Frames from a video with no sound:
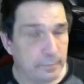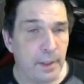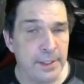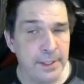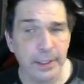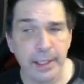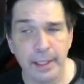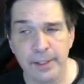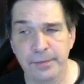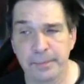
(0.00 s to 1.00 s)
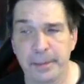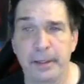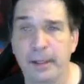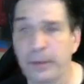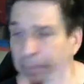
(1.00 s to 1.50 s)
sorry, I got lost for a minute. I
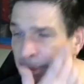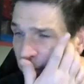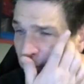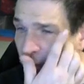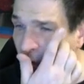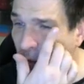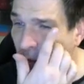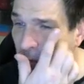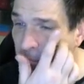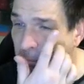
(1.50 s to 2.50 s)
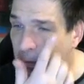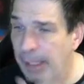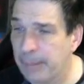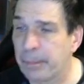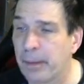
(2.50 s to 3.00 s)
had a little bit of
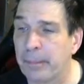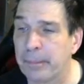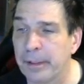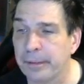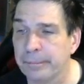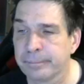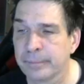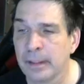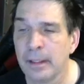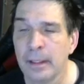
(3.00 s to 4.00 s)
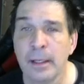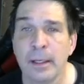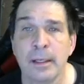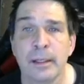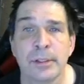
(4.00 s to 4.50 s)
camera problem here.
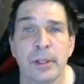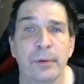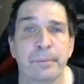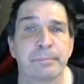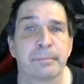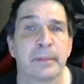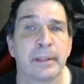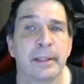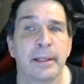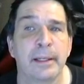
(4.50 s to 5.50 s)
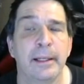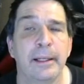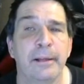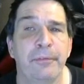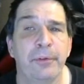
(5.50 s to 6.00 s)
So,
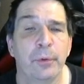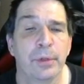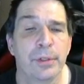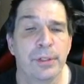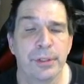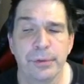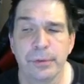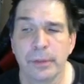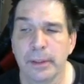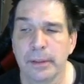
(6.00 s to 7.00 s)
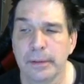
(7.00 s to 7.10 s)
if you were to